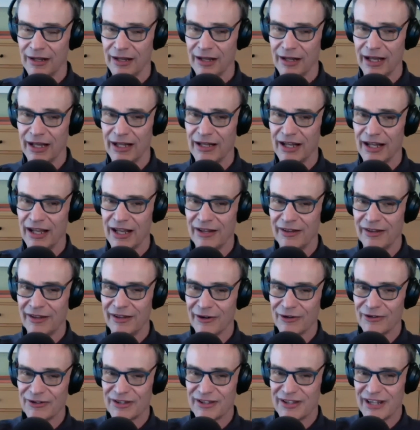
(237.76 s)
And then
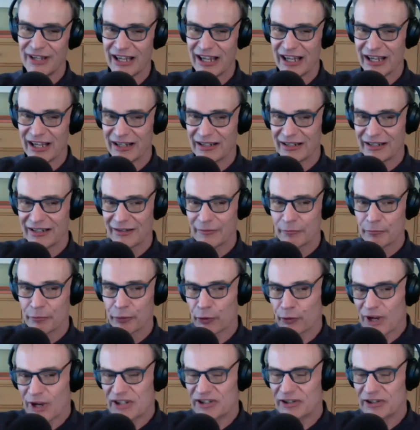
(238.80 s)
there's the
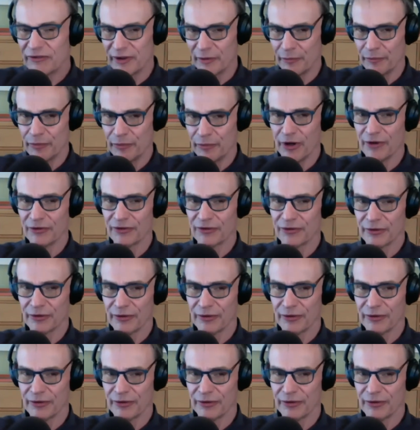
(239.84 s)
progressive impulse